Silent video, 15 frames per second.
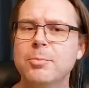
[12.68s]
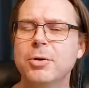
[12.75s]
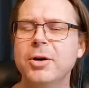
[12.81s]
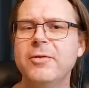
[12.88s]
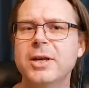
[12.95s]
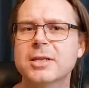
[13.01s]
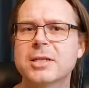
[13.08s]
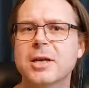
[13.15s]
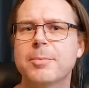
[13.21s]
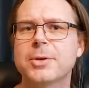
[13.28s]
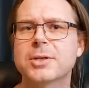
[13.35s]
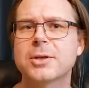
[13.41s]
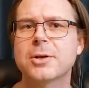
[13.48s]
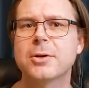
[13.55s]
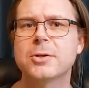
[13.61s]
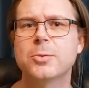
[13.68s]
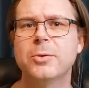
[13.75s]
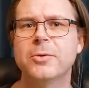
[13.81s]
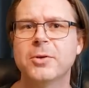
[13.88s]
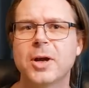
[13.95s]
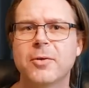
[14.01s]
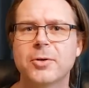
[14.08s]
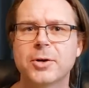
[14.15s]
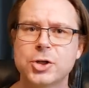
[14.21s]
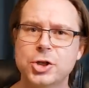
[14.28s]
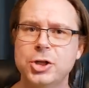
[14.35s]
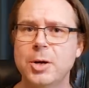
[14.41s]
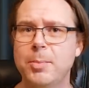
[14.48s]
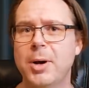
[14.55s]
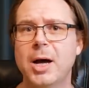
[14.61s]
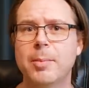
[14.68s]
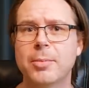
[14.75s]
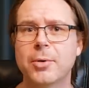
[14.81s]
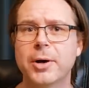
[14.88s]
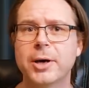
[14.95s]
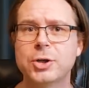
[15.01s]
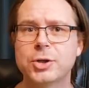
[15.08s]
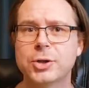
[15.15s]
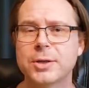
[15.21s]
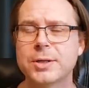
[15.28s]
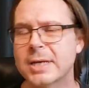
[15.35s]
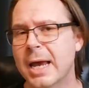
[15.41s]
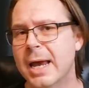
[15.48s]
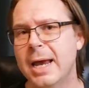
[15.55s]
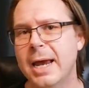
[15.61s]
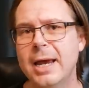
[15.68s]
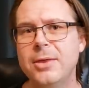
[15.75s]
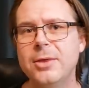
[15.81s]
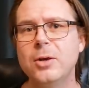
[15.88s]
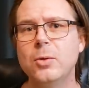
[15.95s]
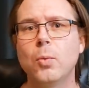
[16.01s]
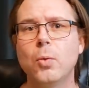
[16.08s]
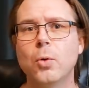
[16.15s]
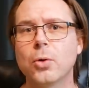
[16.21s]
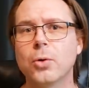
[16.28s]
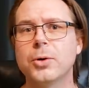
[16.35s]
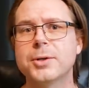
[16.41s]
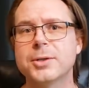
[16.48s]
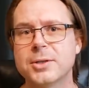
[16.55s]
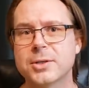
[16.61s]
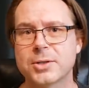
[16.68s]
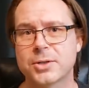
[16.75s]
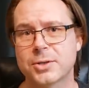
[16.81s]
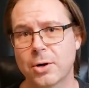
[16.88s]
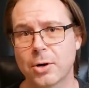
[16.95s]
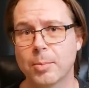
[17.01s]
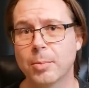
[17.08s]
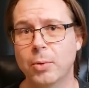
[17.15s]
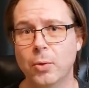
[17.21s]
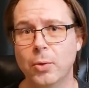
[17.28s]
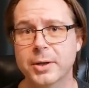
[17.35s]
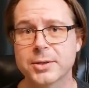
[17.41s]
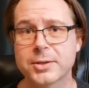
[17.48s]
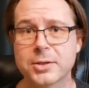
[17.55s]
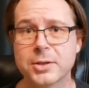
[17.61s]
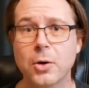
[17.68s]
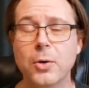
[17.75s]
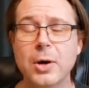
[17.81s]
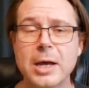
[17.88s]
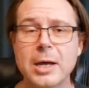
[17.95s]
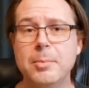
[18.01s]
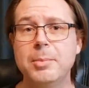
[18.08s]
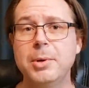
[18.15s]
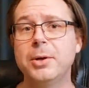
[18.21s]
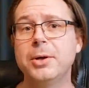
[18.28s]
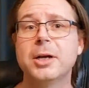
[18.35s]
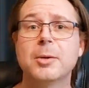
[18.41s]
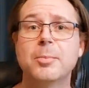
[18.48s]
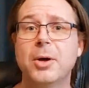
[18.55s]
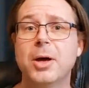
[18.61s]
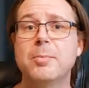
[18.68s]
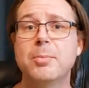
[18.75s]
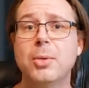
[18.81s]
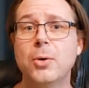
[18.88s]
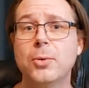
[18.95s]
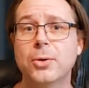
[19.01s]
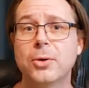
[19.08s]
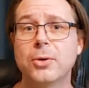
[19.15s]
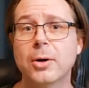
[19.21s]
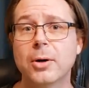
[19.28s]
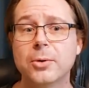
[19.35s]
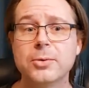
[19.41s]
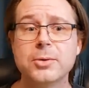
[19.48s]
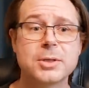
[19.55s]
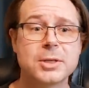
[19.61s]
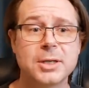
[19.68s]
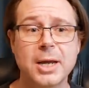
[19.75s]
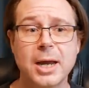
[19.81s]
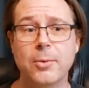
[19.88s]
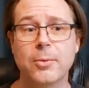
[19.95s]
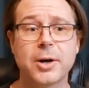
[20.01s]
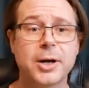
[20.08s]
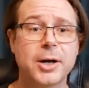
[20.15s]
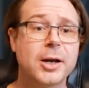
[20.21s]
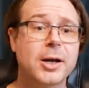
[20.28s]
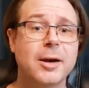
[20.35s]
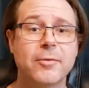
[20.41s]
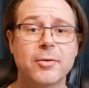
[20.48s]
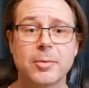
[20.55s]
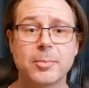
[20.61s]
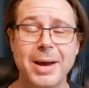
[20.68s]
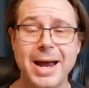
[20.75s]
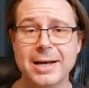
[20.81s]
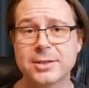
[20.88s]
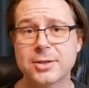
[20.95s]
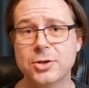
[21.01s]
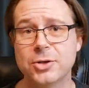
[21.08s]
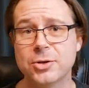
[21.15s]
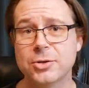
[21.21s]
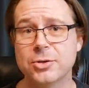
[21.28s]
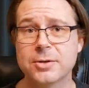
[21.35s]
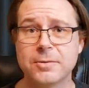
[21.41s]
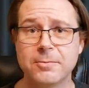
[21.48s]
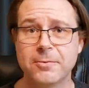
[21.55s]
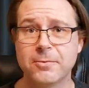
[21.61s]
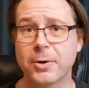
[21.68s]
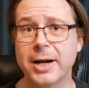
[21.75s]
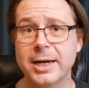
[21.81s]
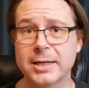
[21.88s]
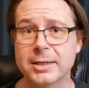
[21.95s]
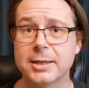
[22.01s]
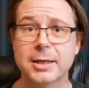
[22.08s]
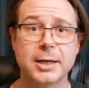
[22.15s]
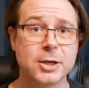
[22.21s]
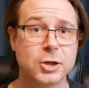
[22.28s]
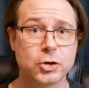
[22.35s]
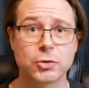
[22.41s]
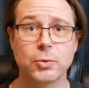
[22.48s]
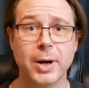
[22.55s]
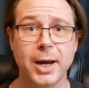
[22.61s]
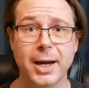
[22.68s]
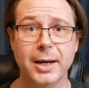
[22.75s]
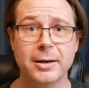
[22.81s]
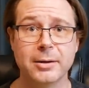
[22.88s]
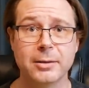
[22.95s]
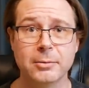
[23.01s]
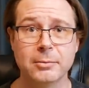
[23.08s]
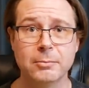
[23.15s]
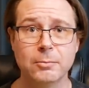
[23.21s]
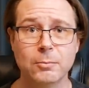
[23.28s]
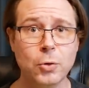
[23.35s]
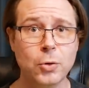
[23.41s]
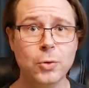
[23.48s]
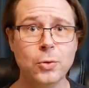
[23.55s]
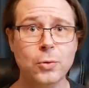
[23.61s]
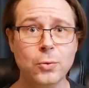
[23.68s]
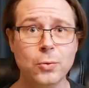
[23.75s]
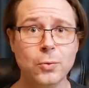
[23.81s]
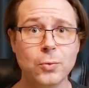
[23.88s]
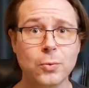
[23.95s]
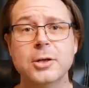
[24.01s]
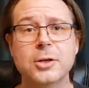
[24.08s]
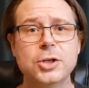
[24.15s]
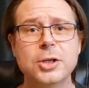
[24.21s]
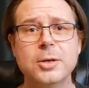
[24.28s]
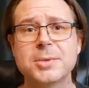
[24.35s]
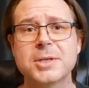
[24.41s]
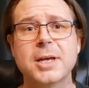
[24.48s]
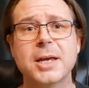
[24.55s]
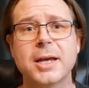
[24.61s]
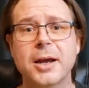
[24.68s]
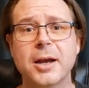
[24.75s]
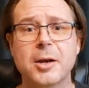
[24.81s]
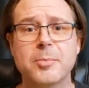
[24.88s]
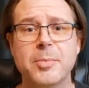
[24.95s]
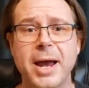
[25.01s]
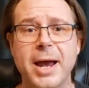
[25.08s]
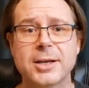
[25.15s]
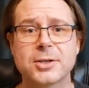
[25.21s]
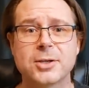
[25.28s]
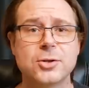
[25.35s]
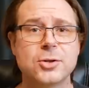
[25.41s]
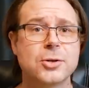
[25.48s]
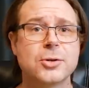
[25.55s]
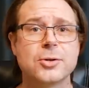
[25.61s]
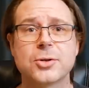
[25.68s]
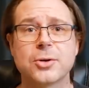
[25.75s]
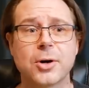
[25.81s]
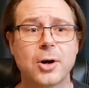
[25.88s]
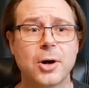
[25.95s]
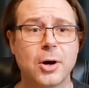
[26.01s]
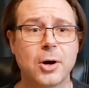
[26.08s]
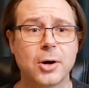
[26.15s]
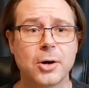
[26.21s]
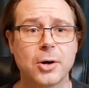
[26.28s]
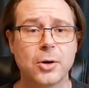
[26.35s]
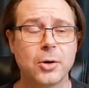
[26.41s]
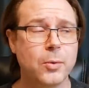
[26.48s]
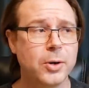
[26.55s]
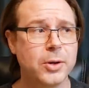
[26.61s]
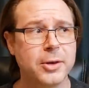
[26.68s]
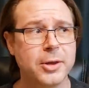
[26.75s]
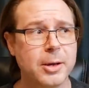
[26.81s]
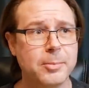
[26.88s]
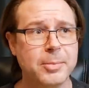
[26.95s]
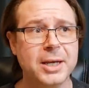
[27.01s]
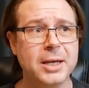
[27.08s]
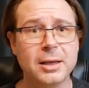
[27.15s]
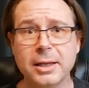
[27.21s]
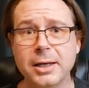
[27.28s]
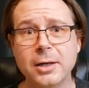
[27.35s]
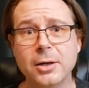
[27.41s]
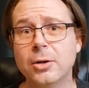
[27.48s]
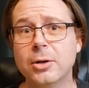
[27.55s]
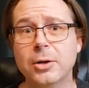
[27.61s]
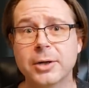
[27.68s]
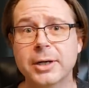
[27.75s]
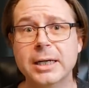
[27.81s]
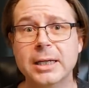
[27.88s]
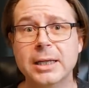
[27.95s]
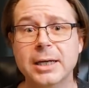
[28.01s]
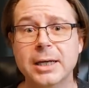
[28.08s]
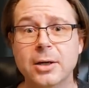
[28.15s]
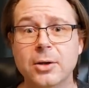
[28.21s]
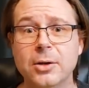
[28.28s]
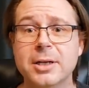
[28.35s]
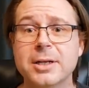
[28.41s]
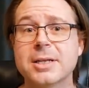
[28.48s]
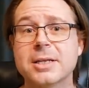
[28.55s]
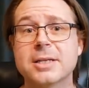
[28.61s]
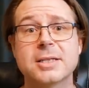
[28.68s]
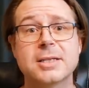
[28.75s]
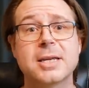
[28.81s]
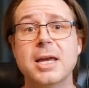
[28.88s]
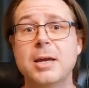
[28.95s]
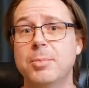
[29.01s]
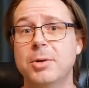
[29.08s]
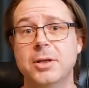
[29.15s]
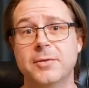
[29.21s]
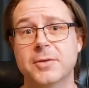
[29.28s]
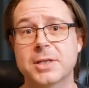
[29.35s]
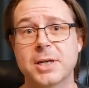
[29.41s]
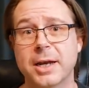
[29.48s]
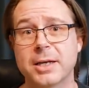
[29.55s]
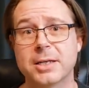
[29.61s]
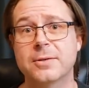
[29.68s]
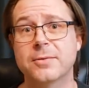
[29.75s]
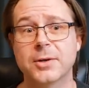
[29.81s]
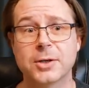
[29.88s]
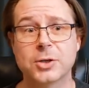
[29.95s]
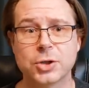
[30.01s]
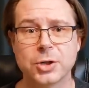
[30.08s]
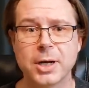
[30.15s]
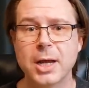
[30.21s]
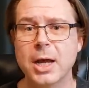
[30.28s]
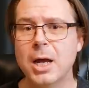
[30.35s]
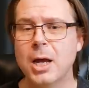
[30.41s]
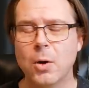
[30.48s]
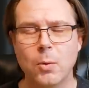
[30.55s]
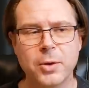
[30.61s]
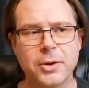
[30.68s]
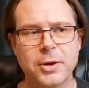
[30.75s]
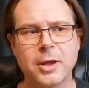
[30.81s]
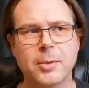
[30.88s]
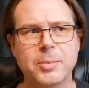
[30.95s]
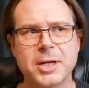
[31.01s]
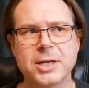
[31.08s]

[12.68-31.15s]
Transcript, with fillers: previous episodes, we've covered ship operations and then worlds and starports, so building upon both of those, today we're going to cover passengers, freight, and trade. Woohoo! Ships taking on passengers or cargo, whether that be legal or illegal, is a staple of science fiction. Whether that be